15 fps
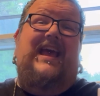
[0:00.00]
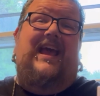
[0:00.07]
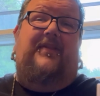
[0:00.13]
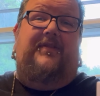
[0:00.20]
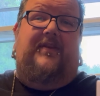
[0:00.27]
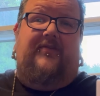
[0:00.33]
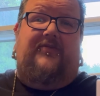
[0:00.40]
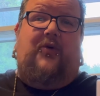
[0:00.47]

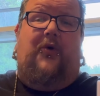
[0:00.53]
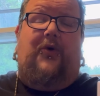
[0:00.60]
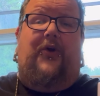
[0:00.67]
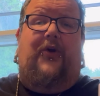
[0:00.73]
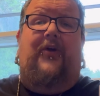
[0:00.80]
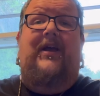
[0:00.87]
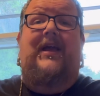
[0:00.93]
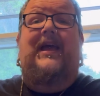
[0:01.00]
in this
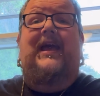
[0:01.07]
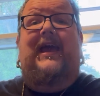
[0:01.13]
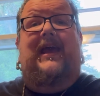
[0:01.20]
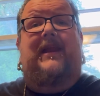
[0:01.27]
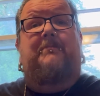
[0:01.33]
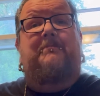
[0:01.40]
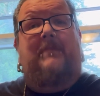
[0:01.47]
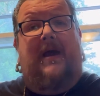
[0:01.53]
order
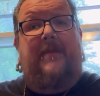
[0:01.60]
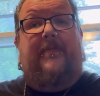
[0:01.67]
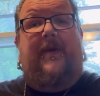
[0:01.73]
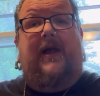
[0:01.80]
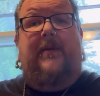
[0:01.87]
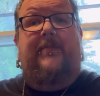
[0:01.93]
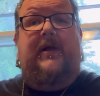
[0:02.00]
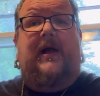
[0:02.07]
and might
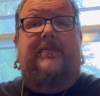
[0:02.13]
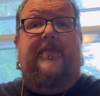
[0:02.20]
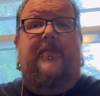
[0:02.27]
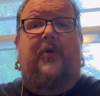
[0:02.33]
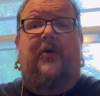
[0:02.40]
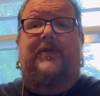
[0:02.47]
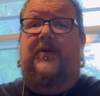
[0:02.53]
pick up a couple more,